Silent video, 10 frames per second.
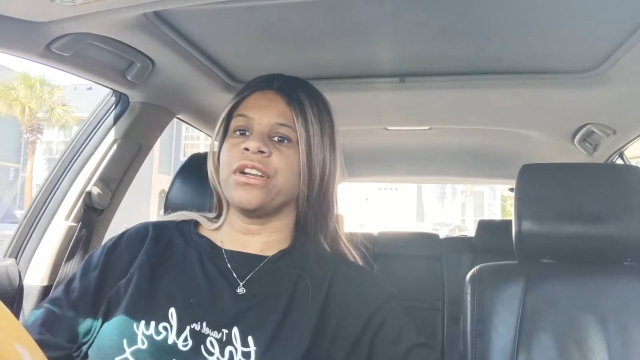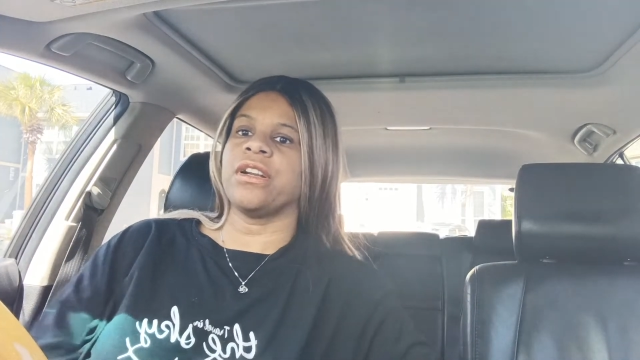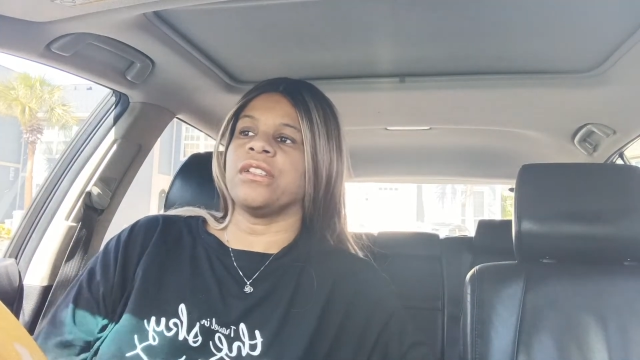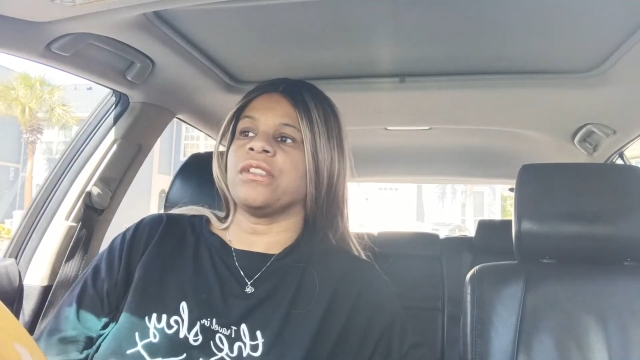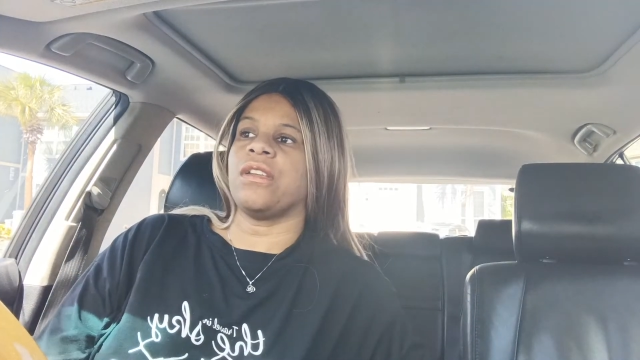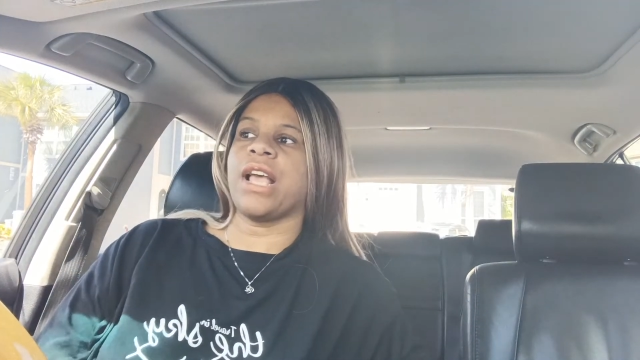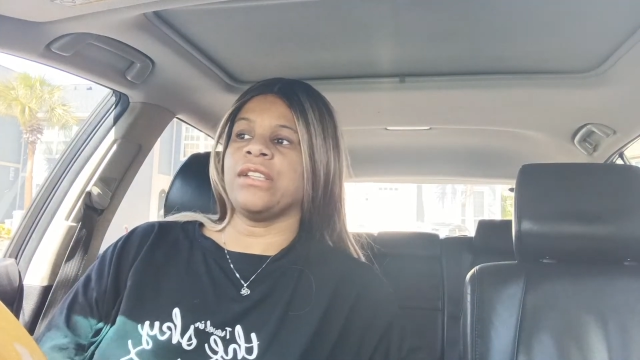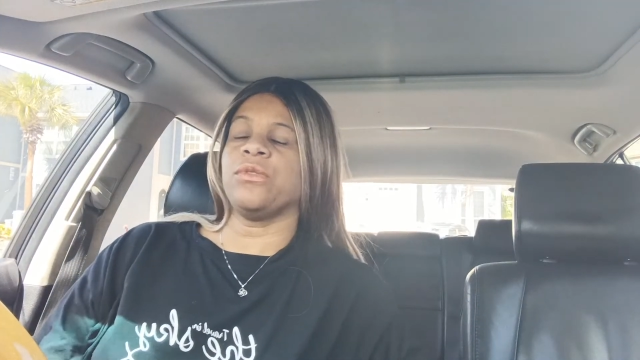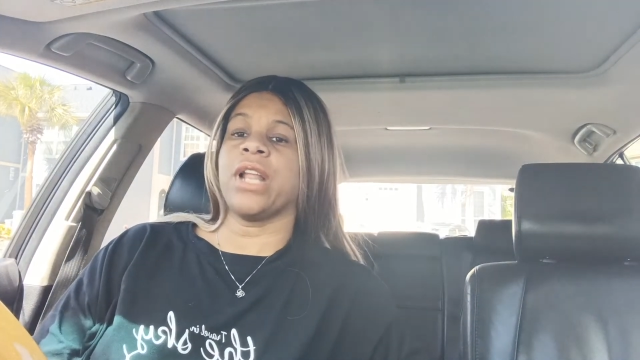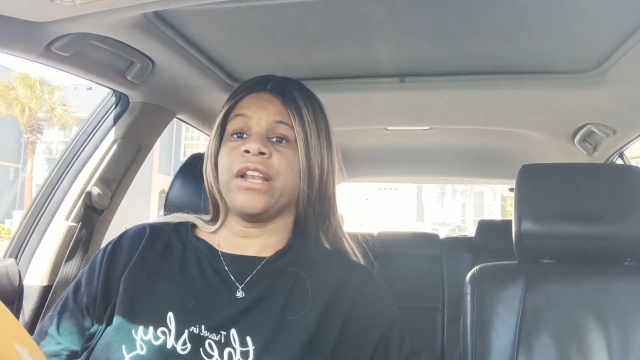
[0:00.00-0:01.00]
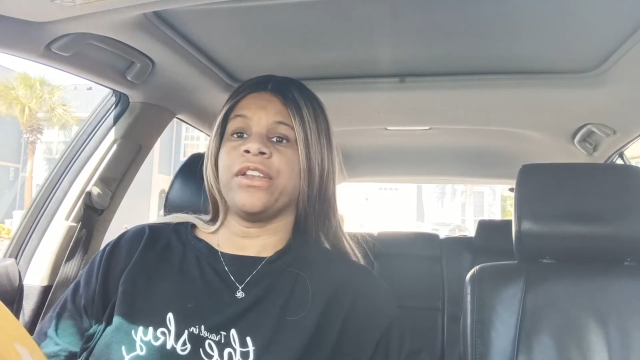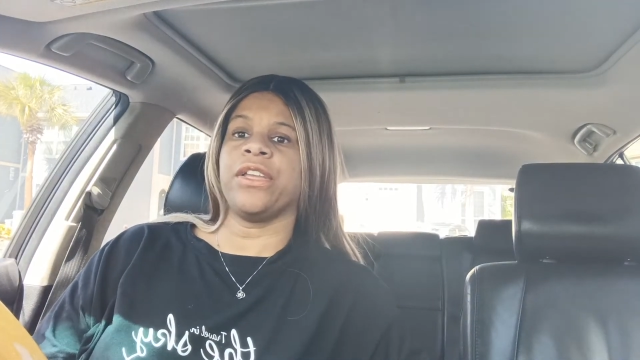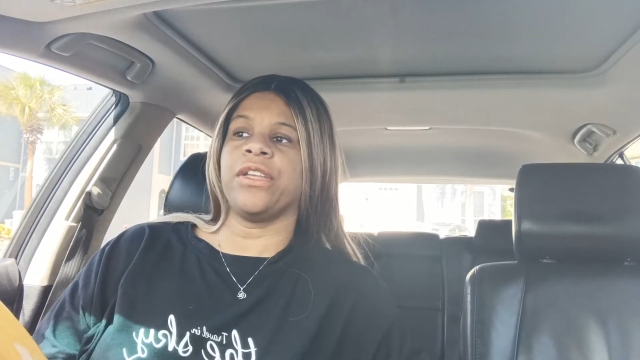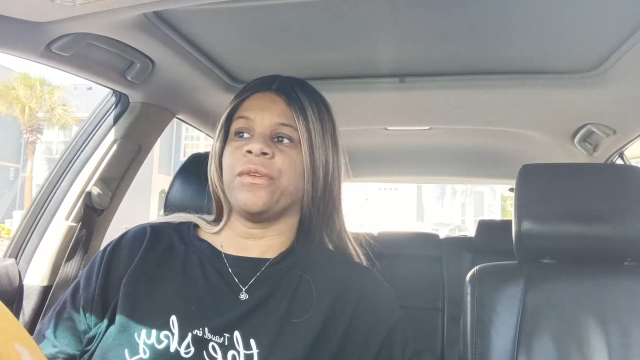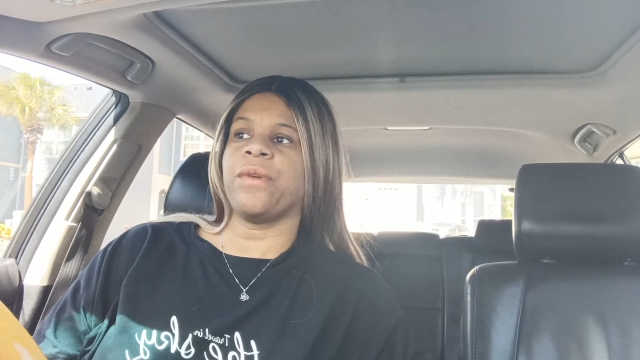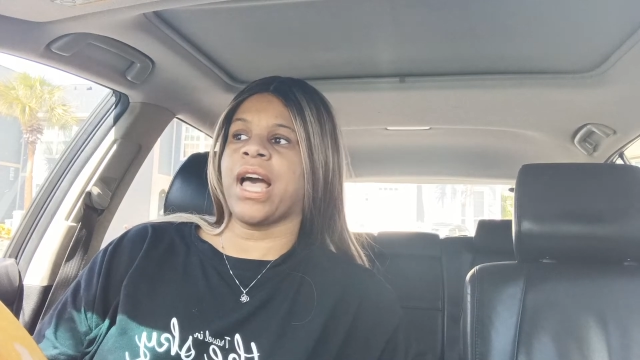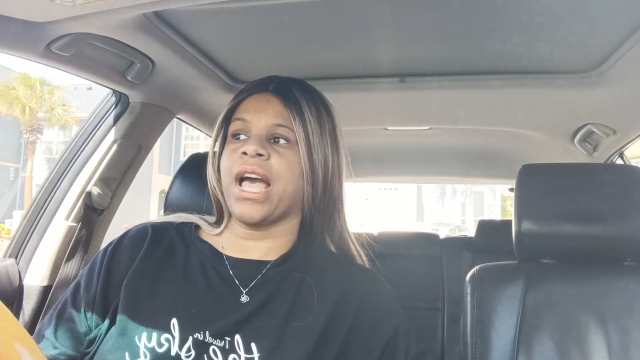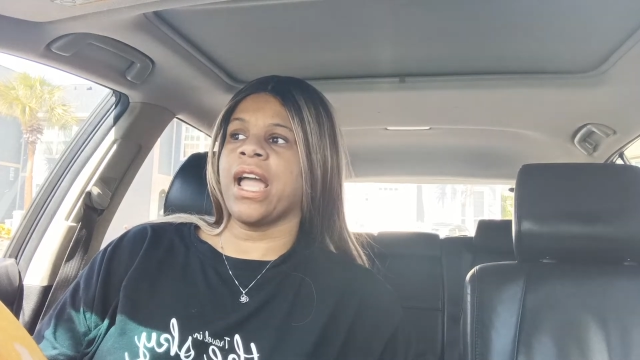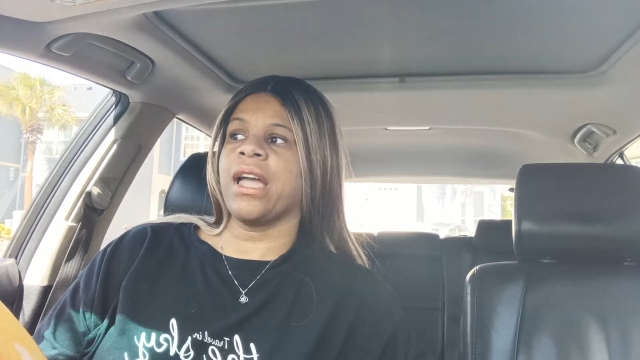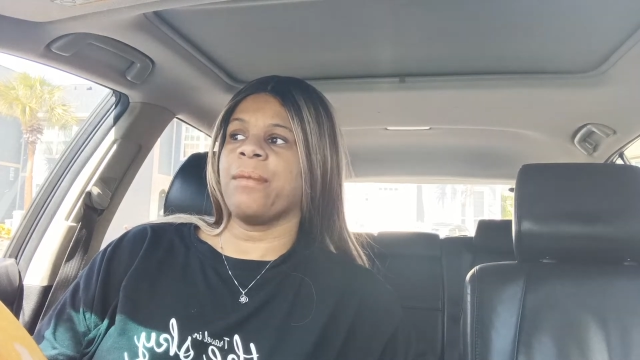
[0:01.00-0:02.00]
so that's what I do.
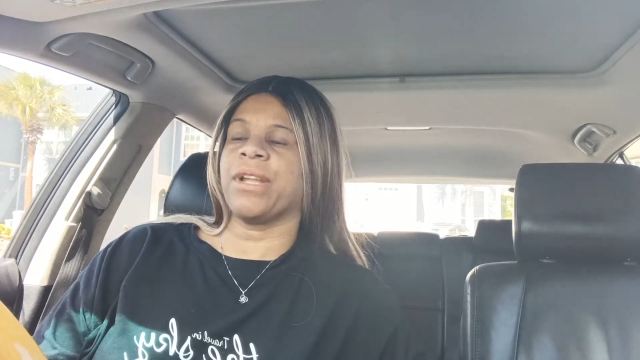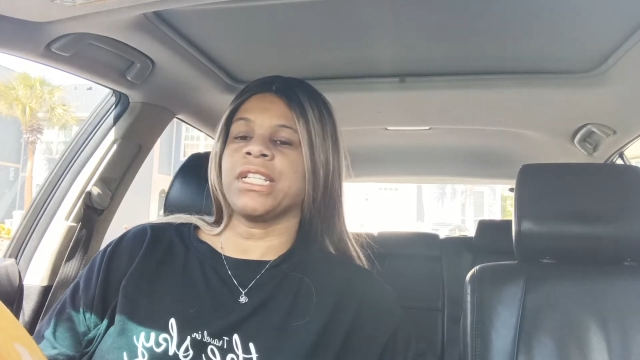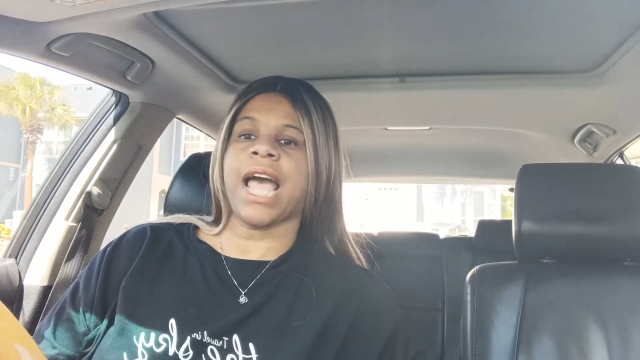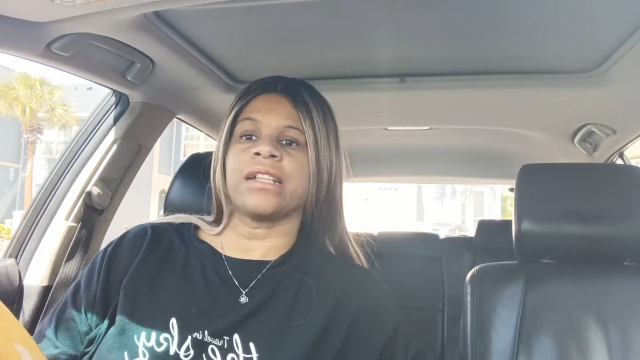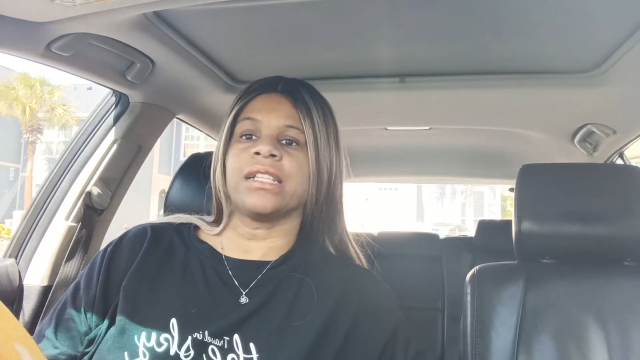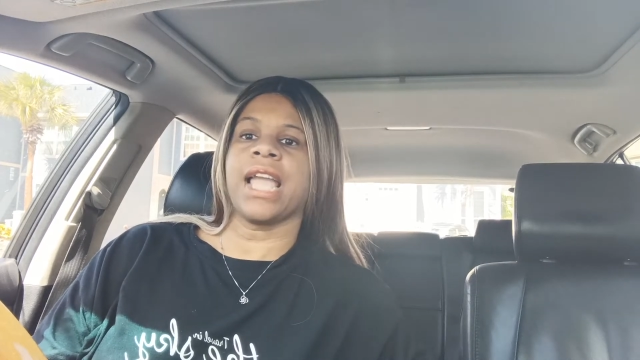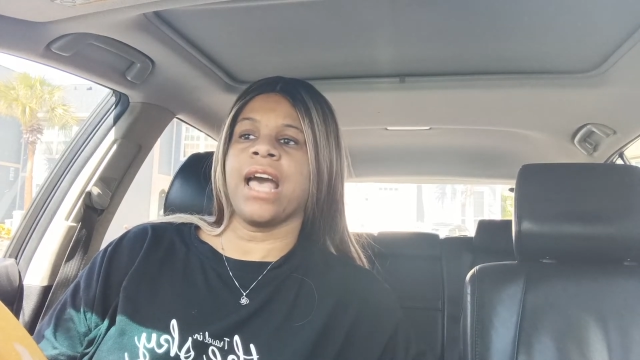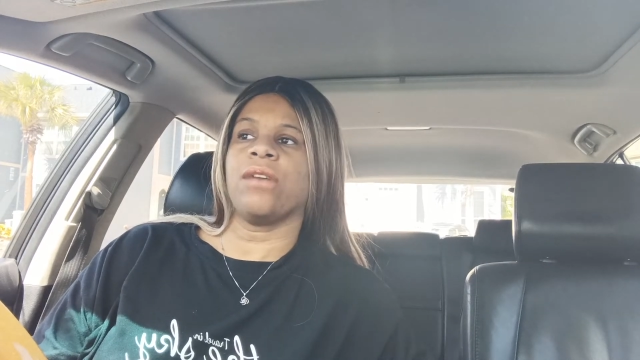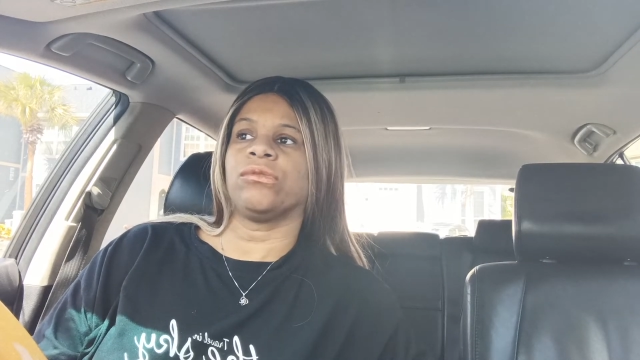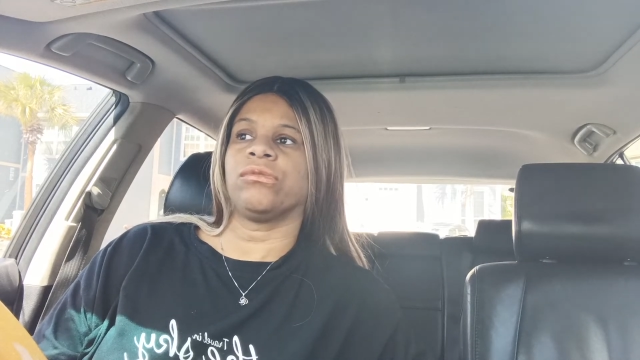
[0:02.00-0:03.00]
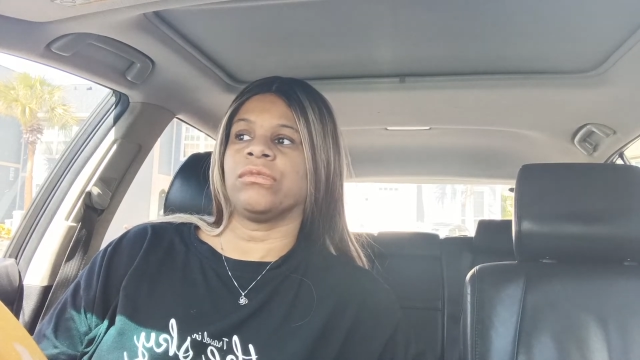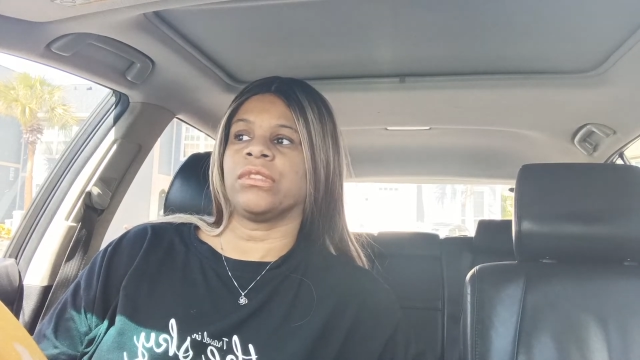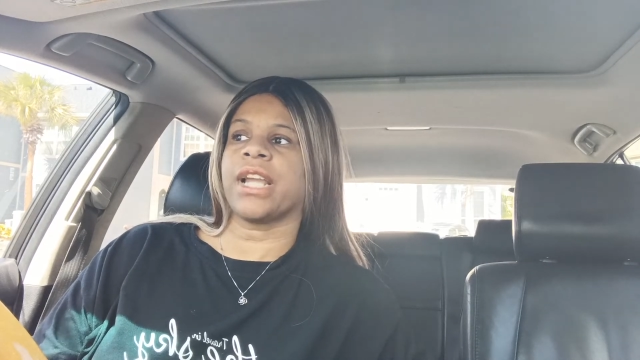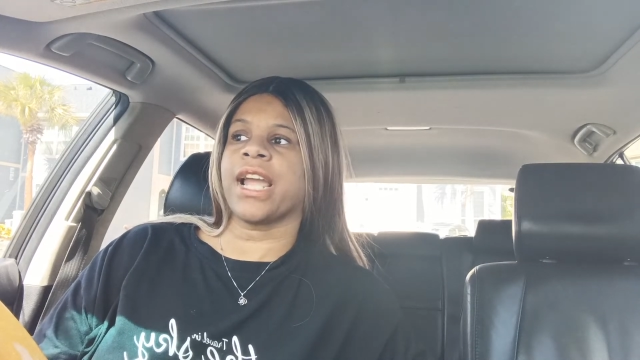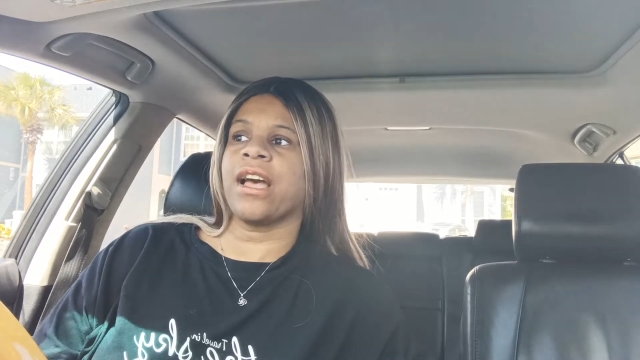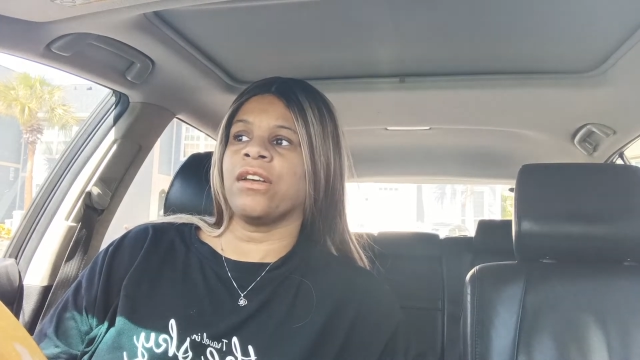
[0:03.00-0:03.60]
I am a tax accountant now.